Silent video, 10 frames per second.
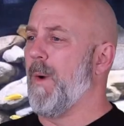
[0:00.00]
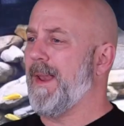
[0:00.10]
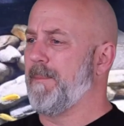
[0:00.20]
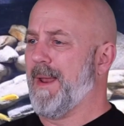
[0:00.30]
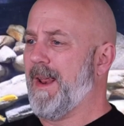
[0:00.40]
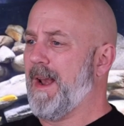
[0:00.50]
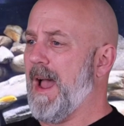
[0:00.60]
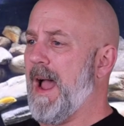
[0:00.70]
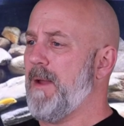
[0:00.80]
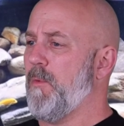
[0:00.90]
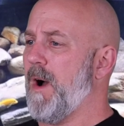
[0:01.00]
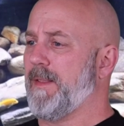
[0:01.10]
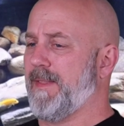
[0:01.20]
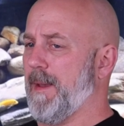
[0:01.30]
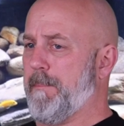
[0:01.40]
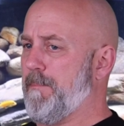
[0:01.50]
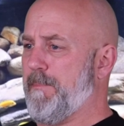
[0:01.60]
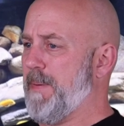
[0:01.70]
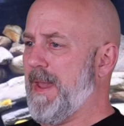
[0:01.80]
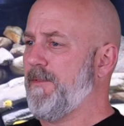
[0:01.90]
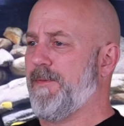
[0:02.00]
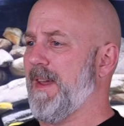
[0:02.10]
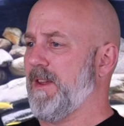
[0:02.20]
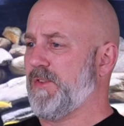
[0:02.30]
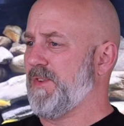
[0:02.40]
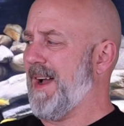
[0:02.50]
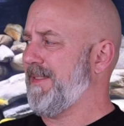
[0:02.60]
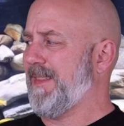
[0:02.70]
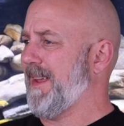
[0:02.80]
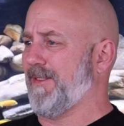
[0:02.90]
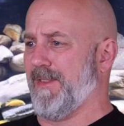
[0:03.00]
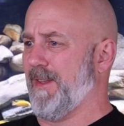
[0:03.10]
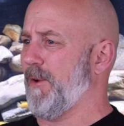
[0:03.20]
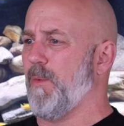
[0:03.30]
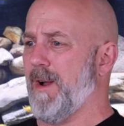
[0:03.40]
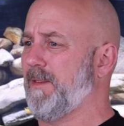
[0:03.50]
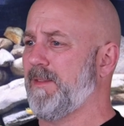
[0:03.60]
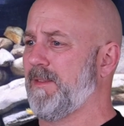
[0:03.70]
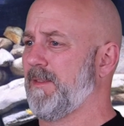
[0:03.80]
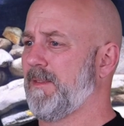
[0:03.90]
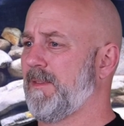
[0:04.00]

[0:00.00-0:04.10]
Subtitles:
wait a minute, I want the big fish, not these little ones.